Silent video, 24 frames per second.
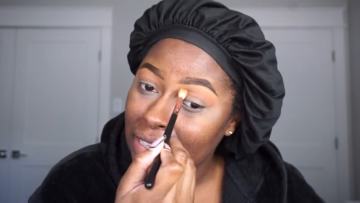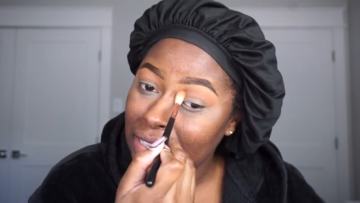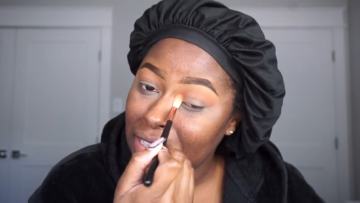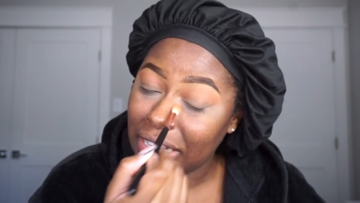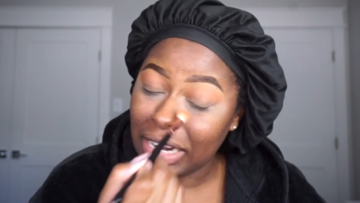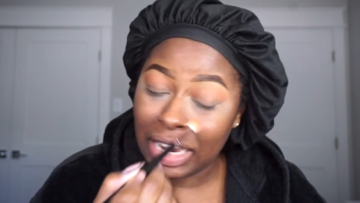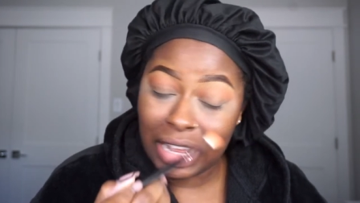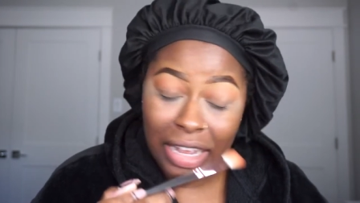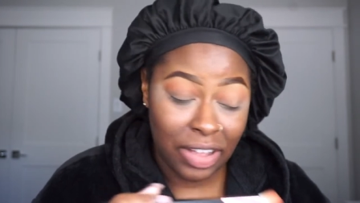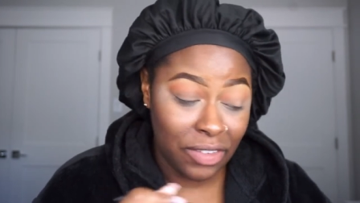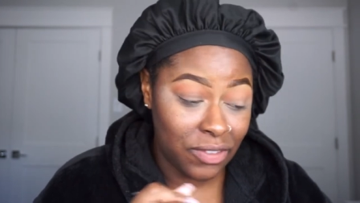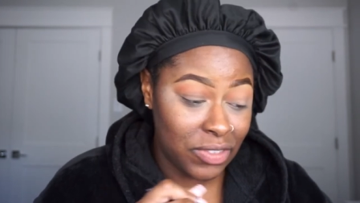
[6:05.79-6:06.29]
And
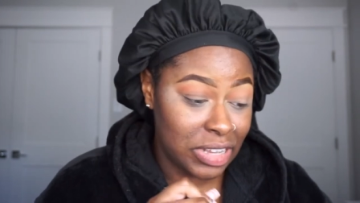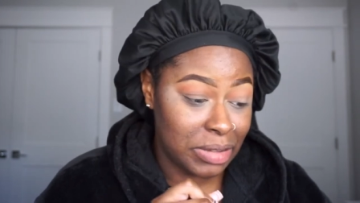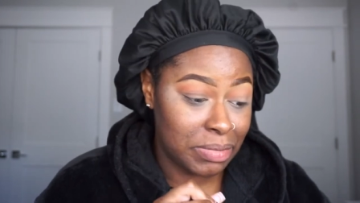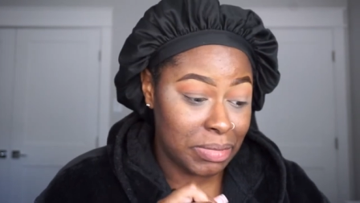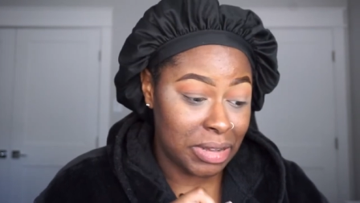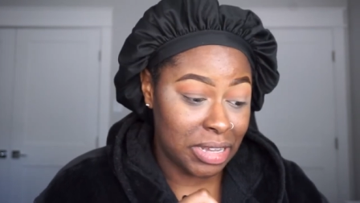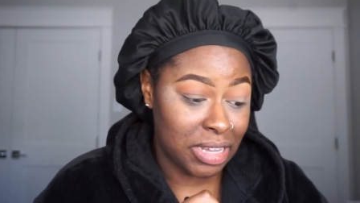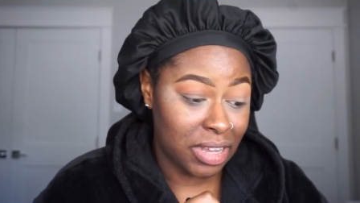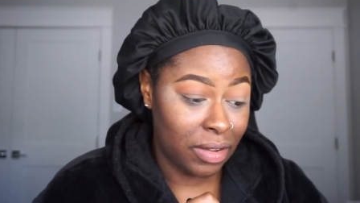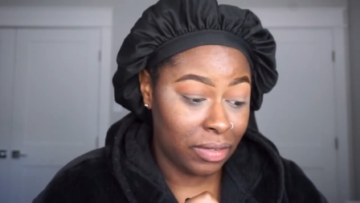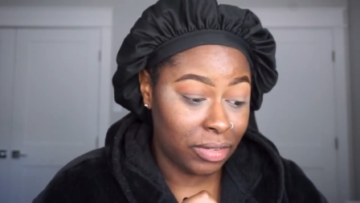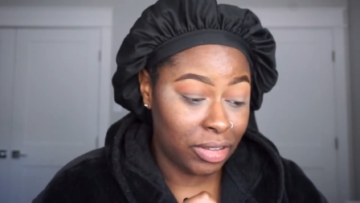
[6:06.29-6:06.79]
then I convinced
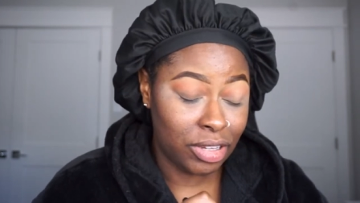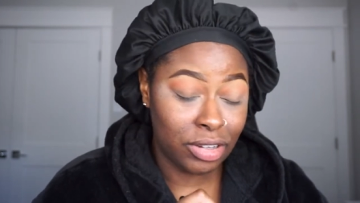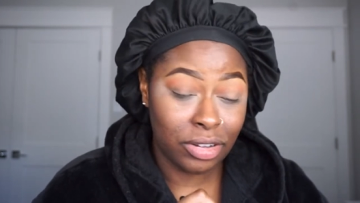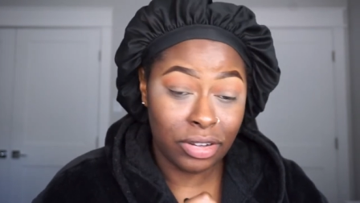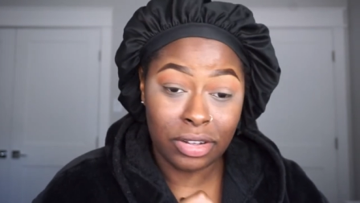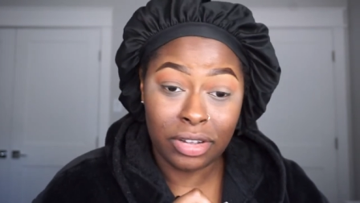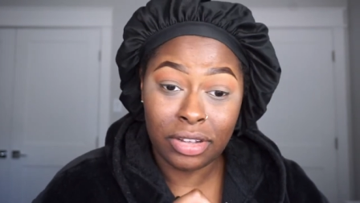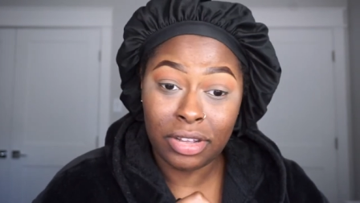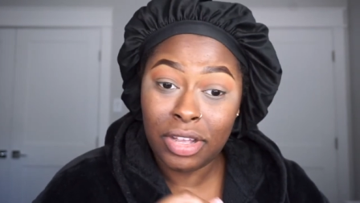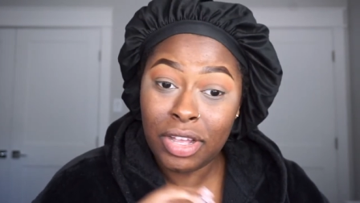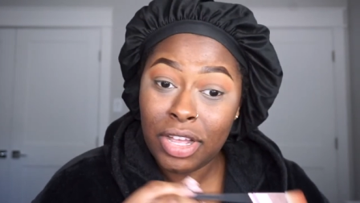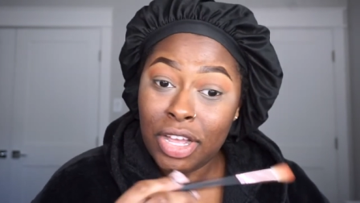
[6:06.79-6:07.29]
myself
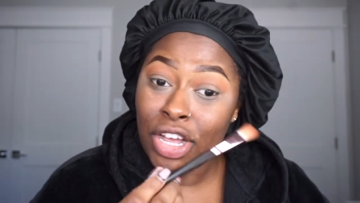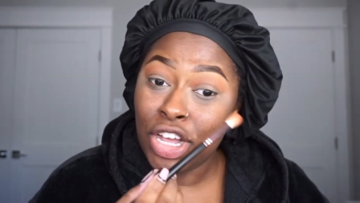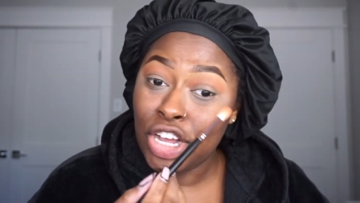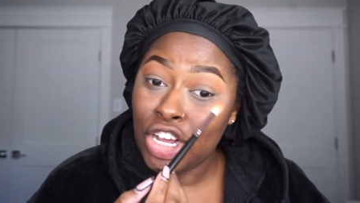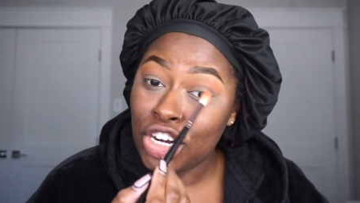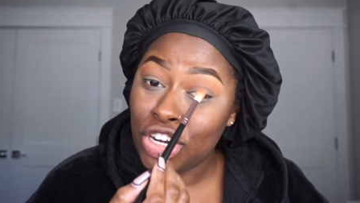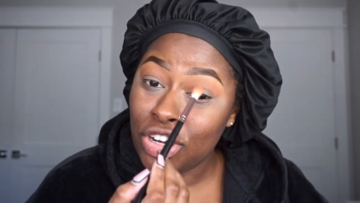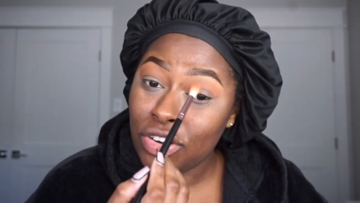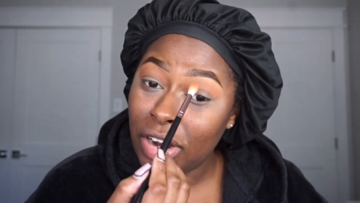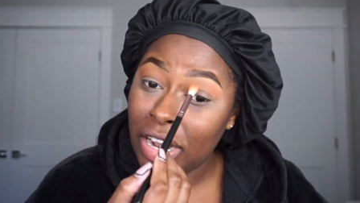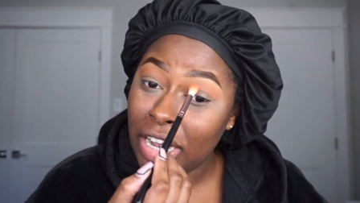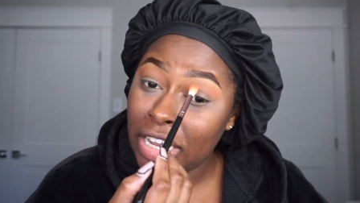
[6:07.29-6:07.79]
to
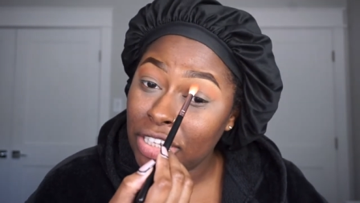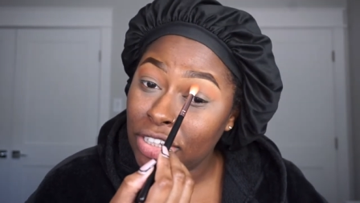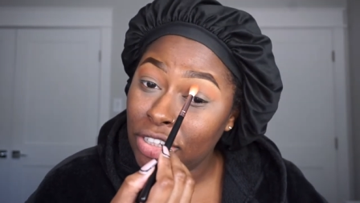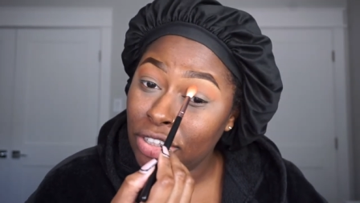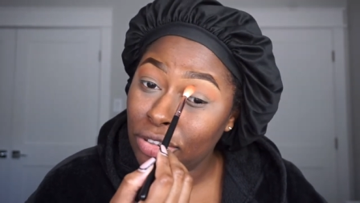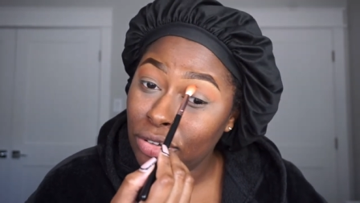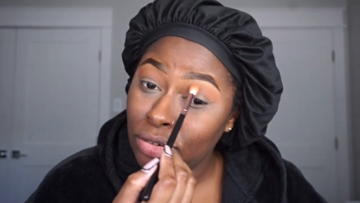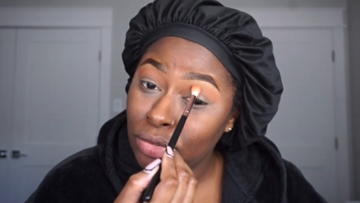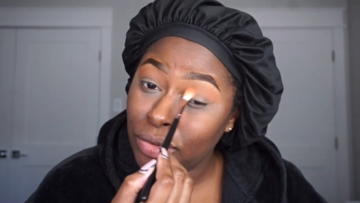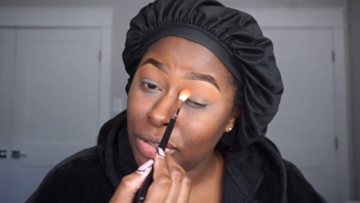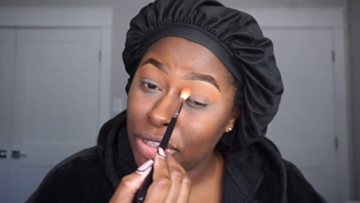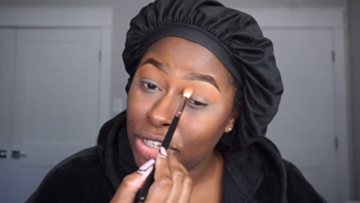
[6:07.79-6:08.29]
try
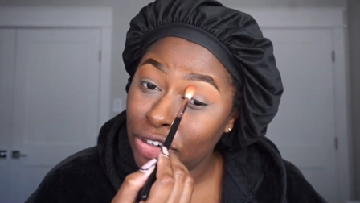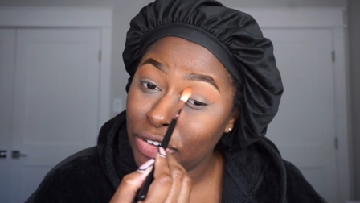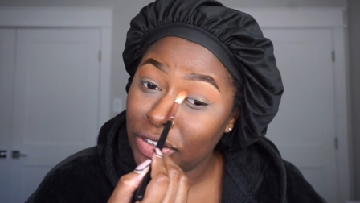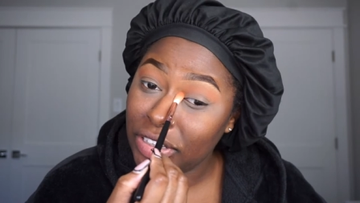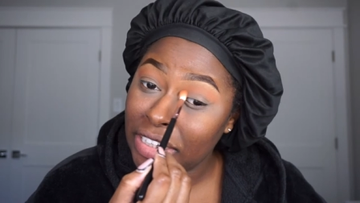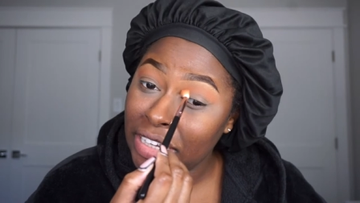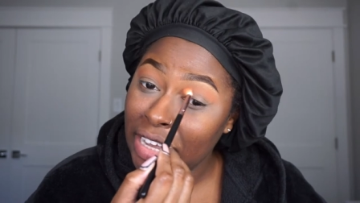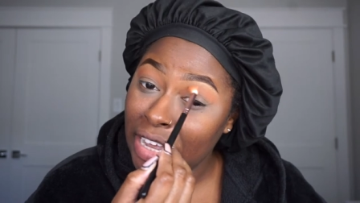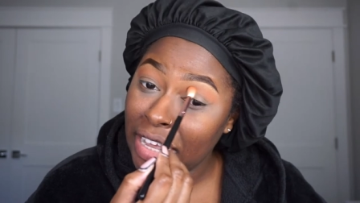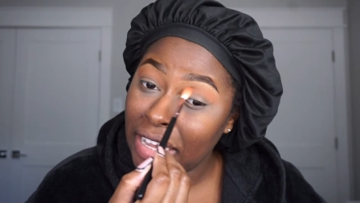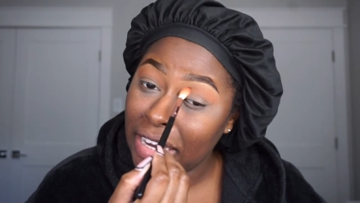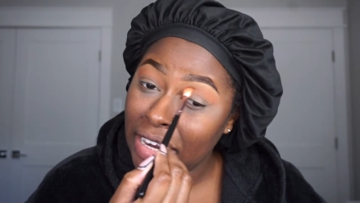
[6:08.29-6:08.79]
to
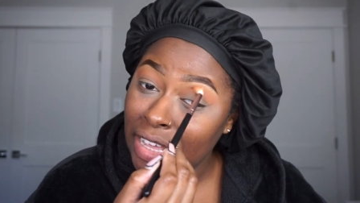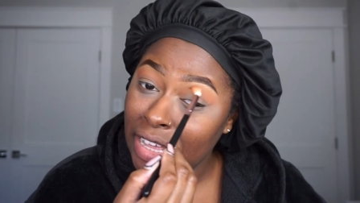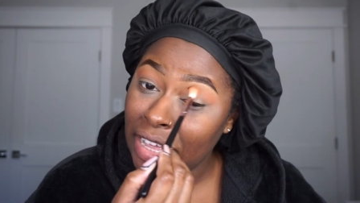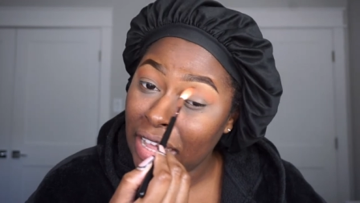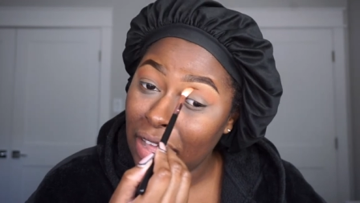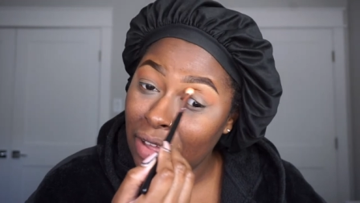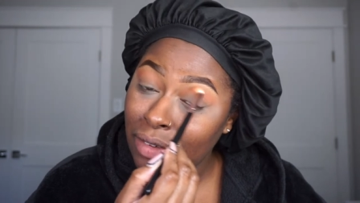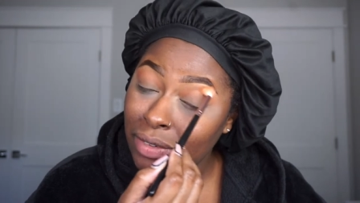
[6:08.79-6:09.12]
recreate it.